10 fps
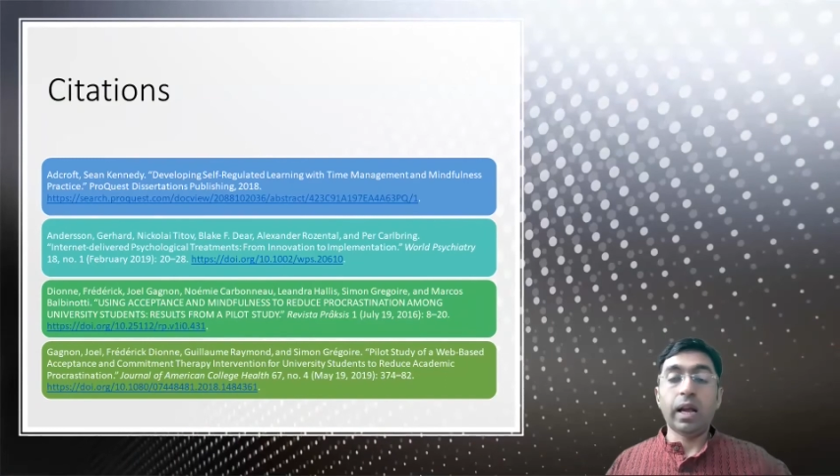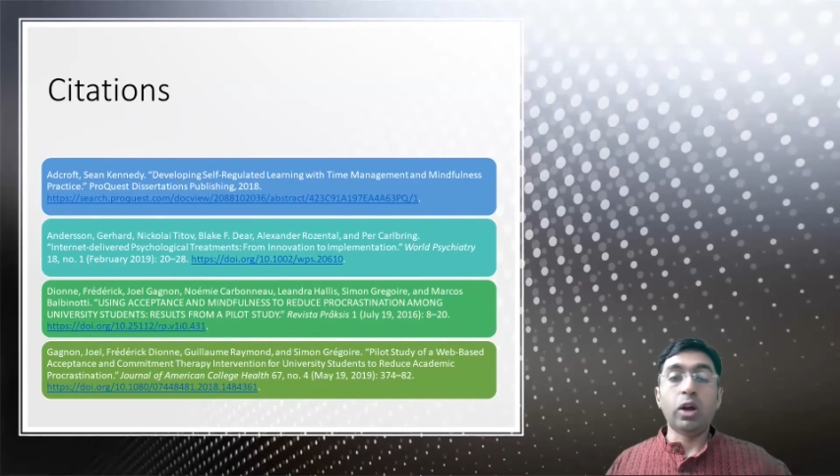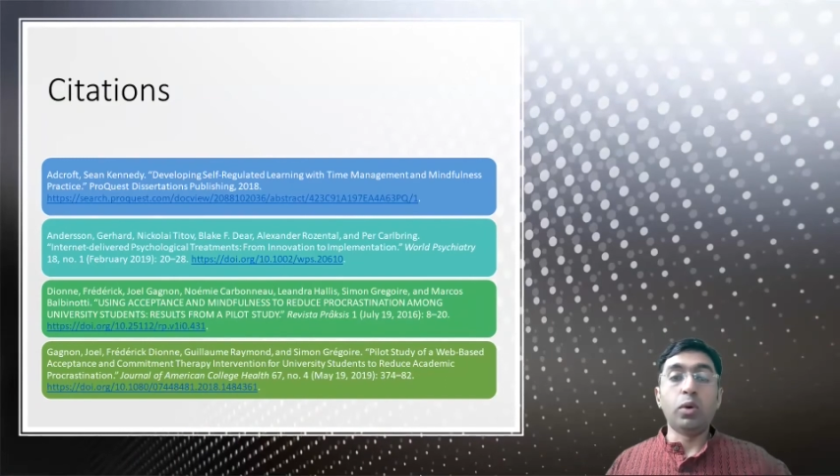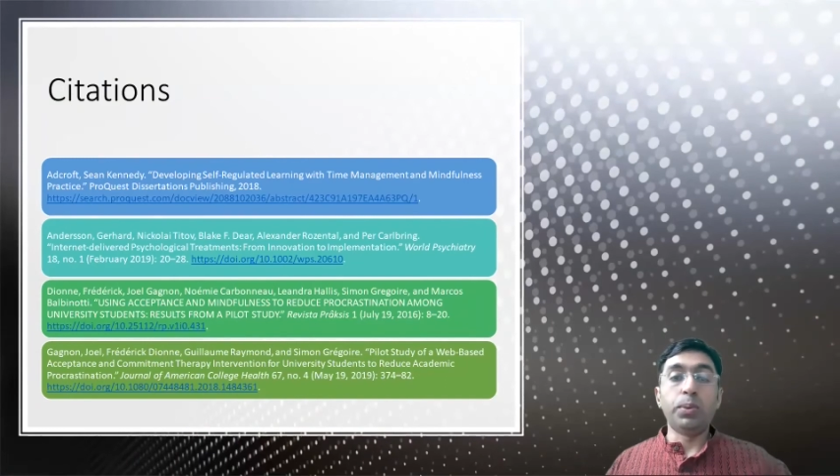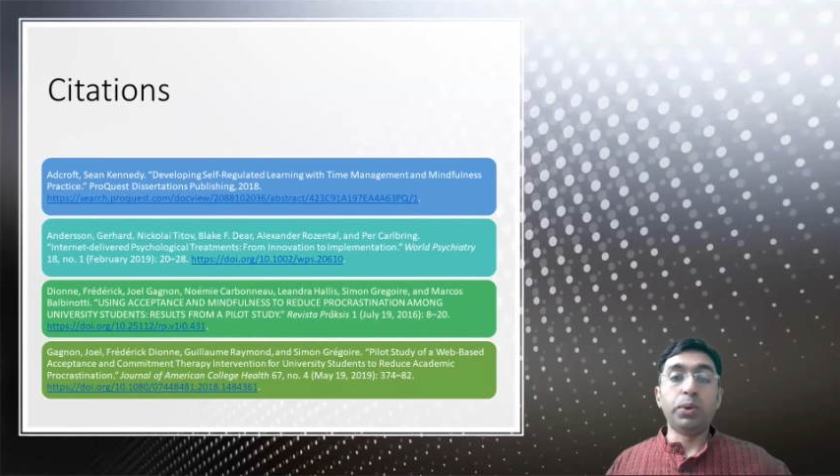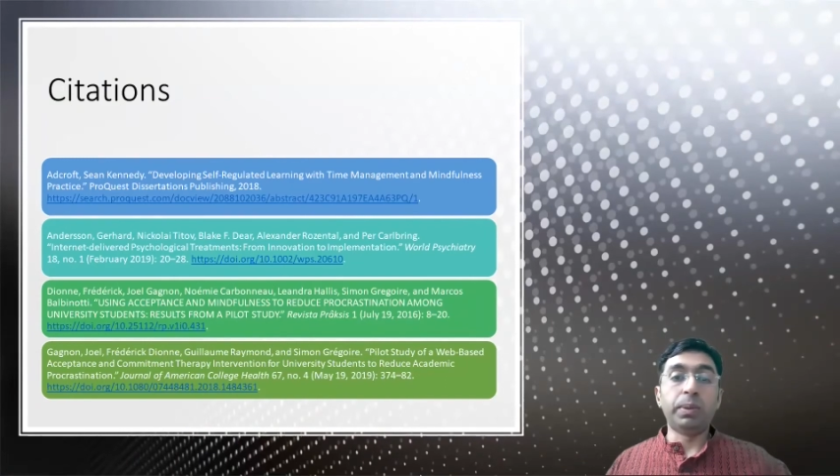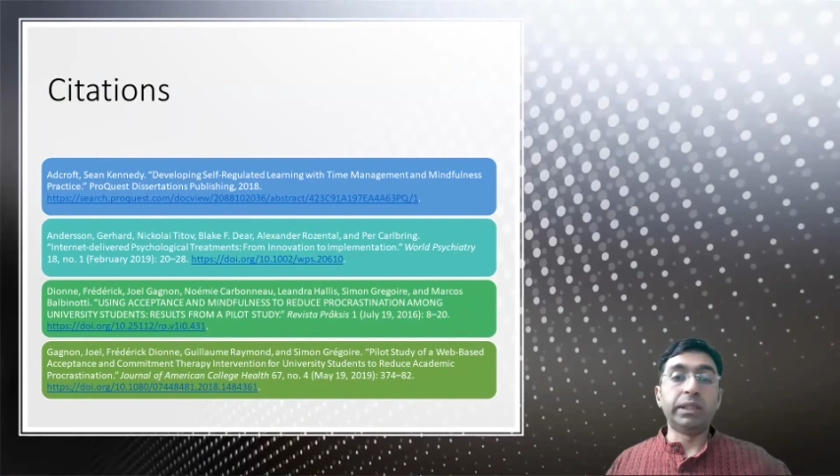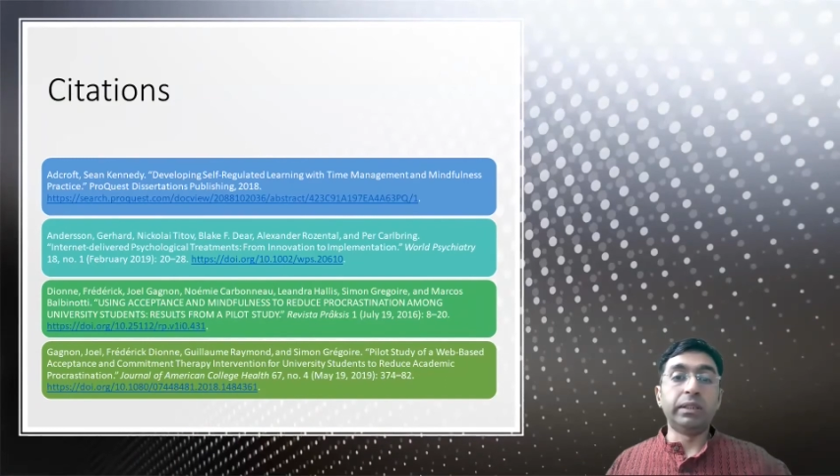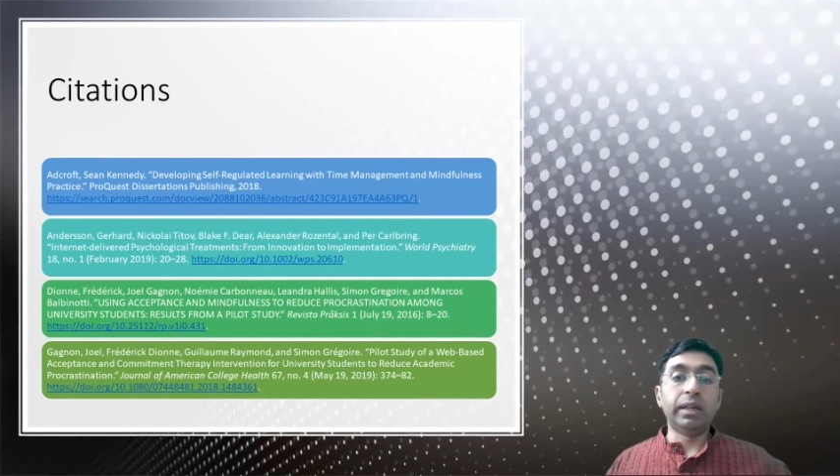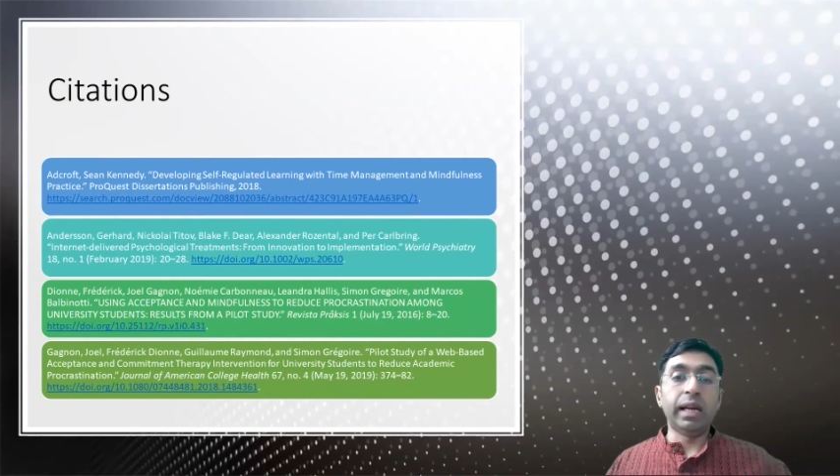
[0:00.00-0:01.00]
I hope you
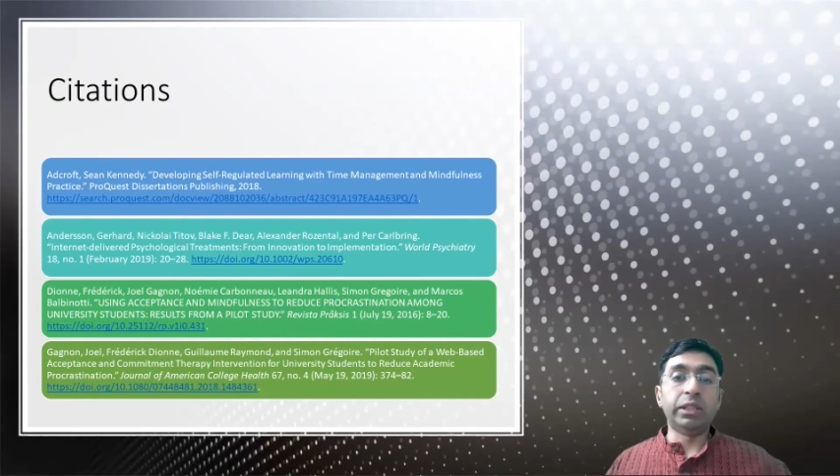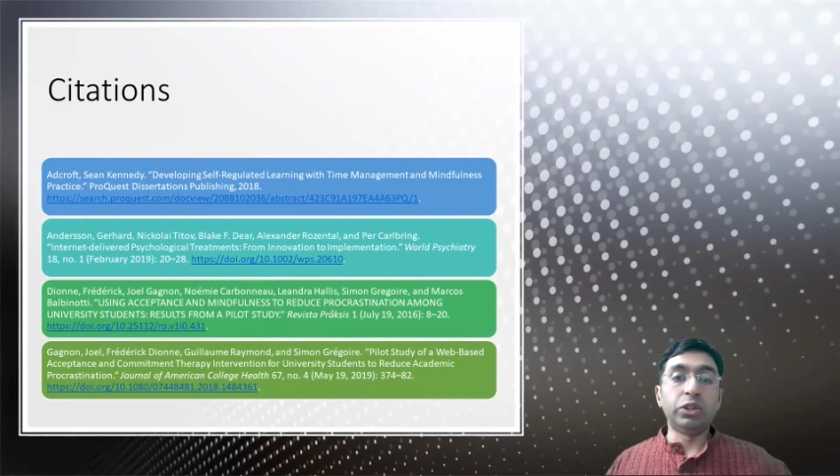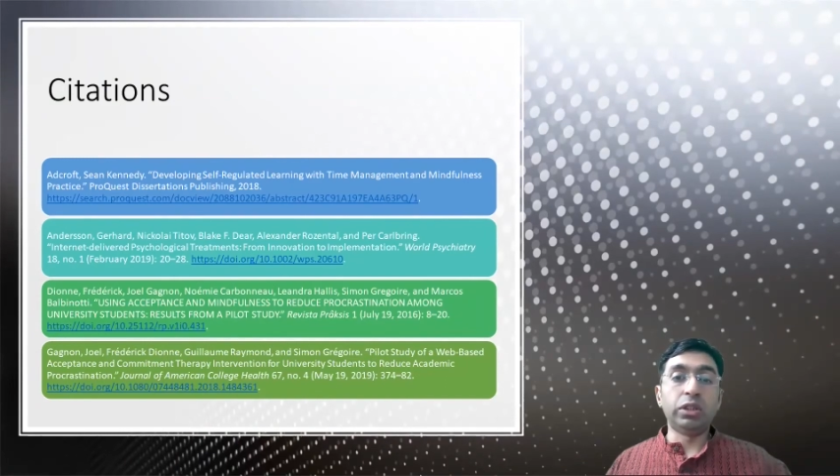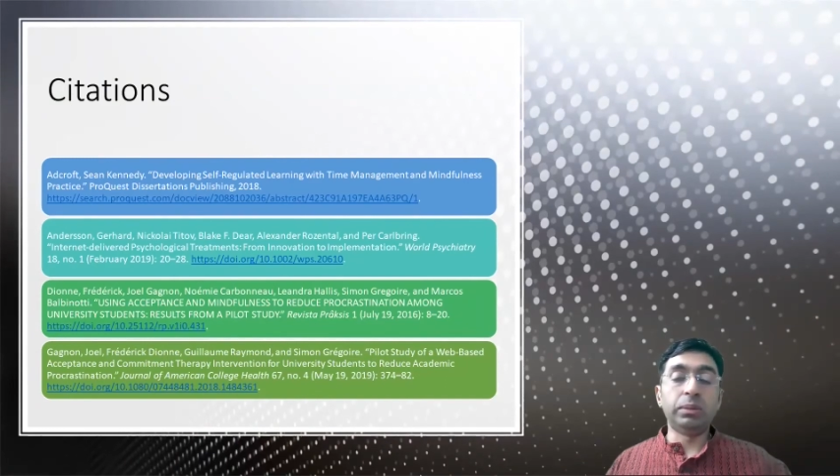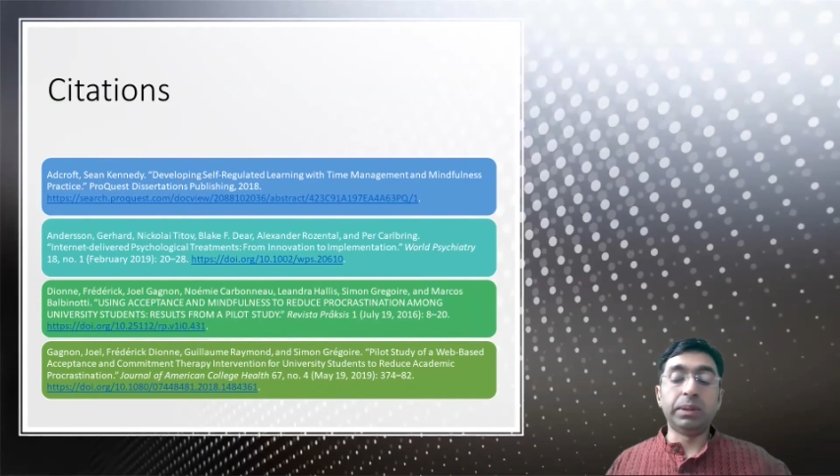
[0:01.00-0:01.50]
enjoy the